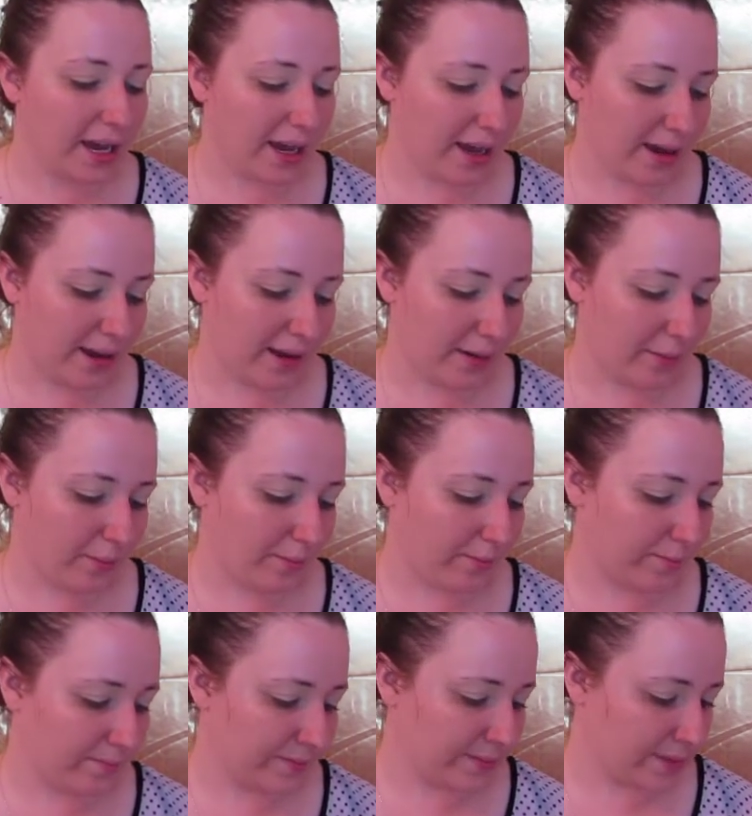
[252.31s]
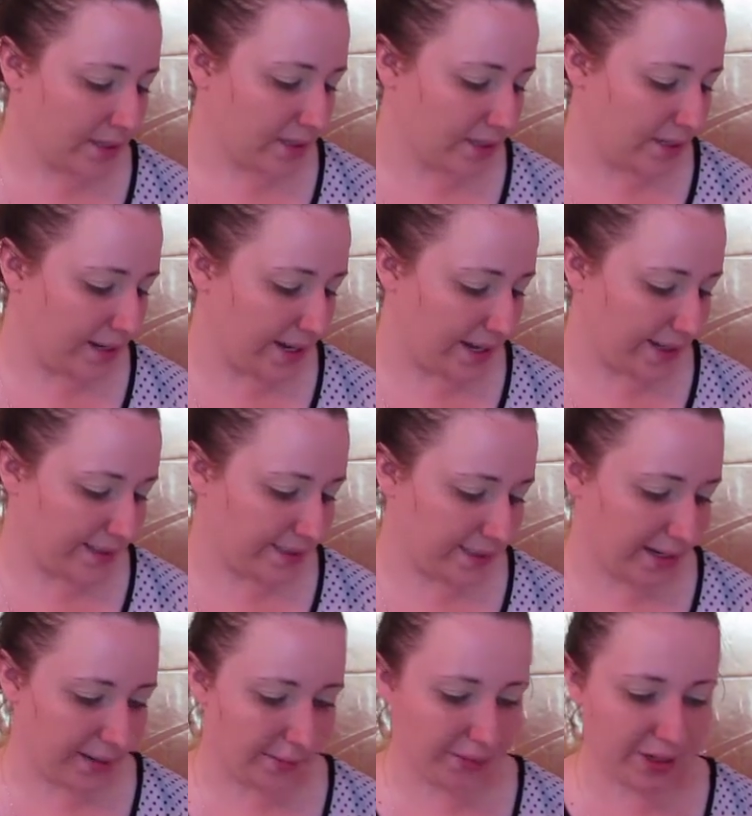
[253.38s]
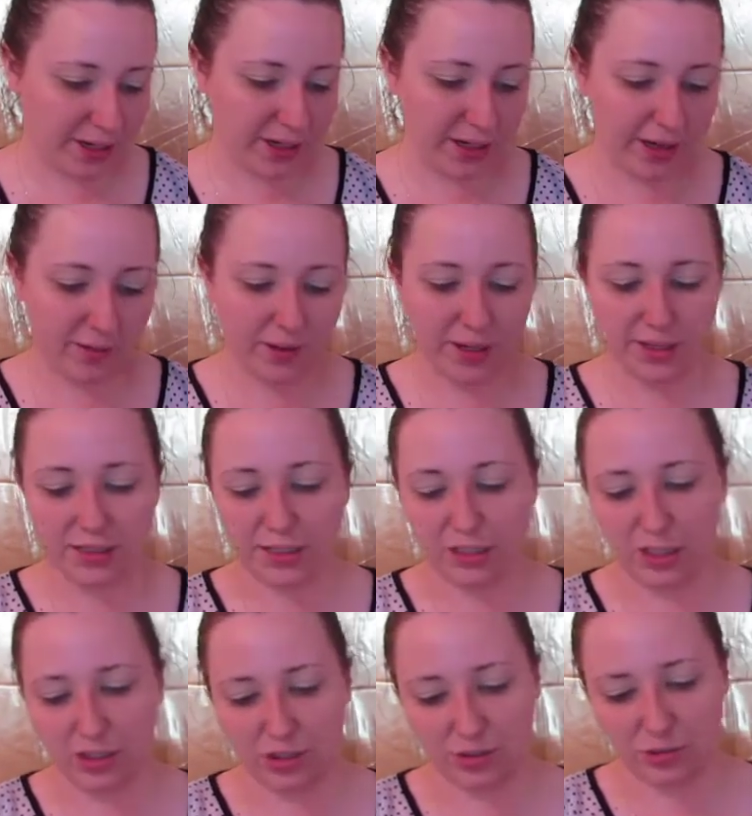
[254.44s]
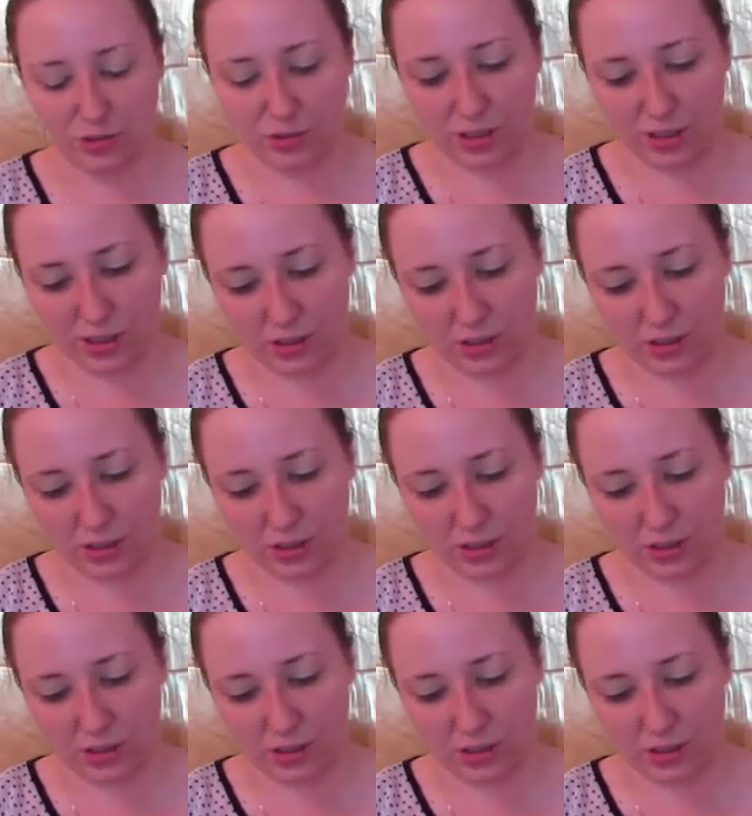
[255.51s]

Um, next, I'm going to go into